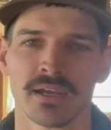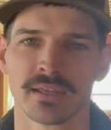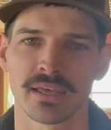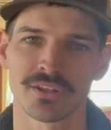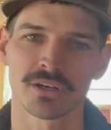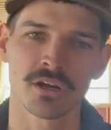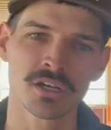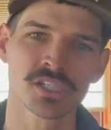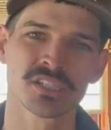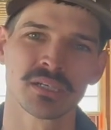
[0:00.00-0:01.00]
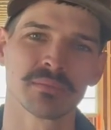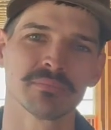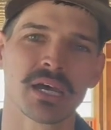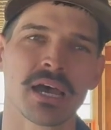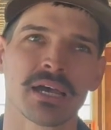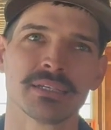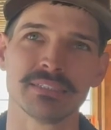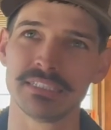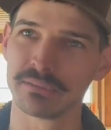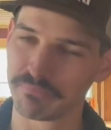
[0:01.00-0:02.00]
Now there are some
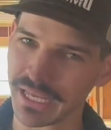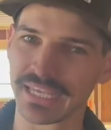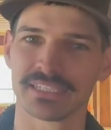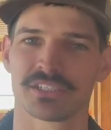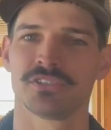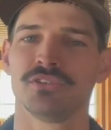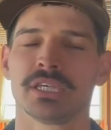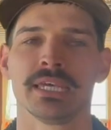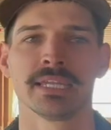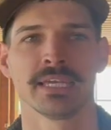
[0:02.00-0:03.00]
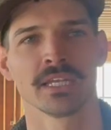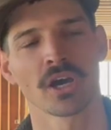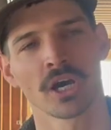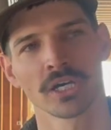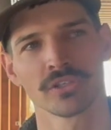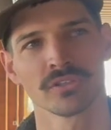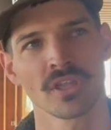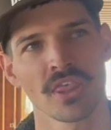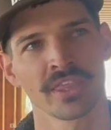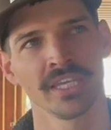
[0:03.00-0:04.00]
debates you could get in on
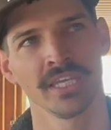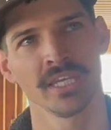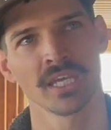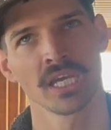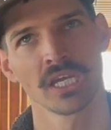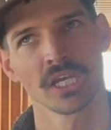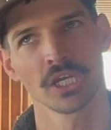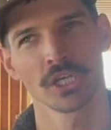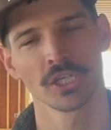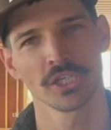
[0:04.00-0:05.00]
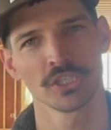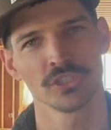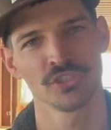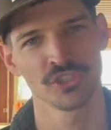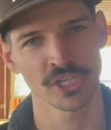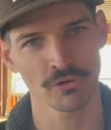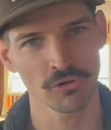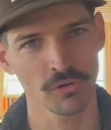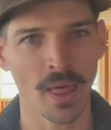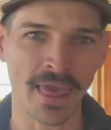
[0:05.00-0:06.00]
the
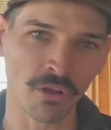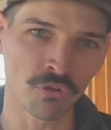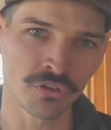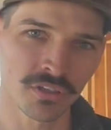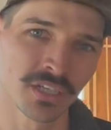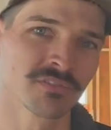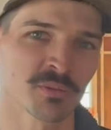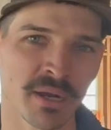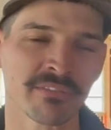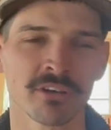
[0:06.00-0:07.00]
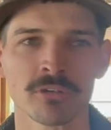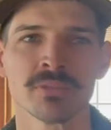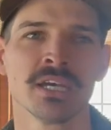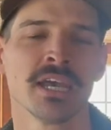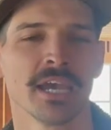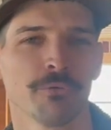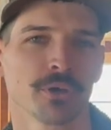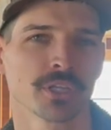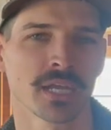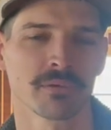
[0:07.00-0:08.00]
general health of spray foam and
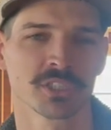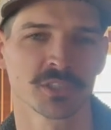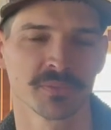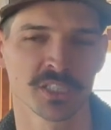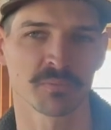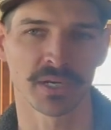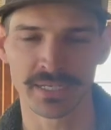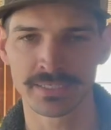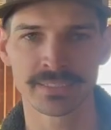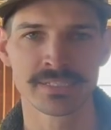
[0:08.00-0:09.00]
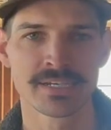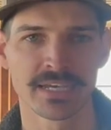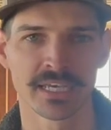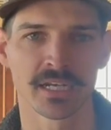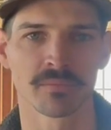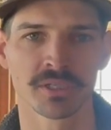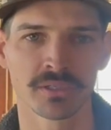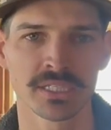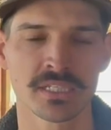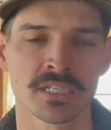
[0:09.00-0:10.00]
whether or not we should be spraying it in our
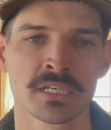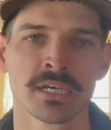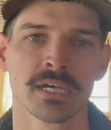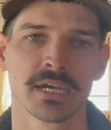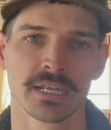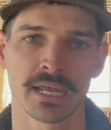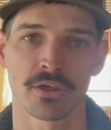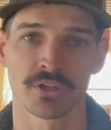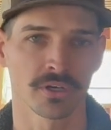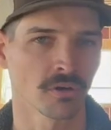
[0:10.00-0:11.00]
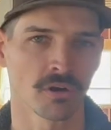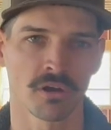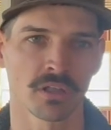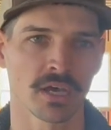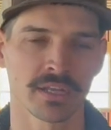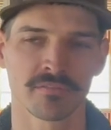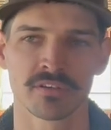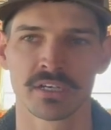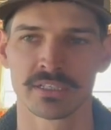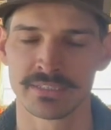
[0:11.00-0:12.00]
buildings. Now there are a lot of
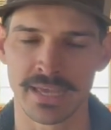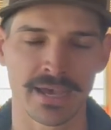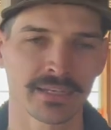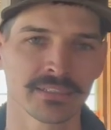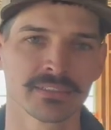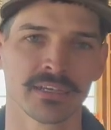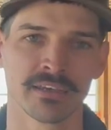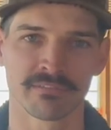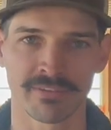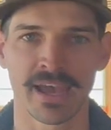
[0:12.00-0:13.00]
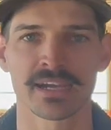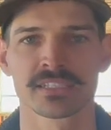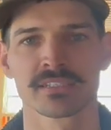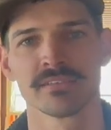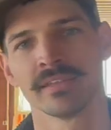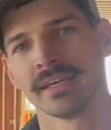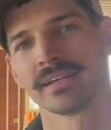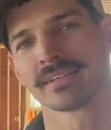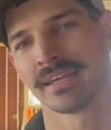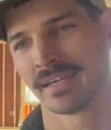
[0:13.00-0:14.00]
data and facts that
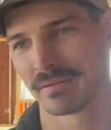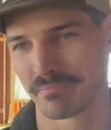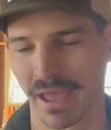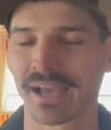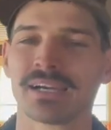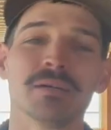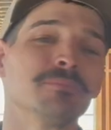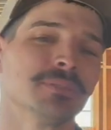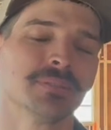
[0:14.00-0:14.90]
can back up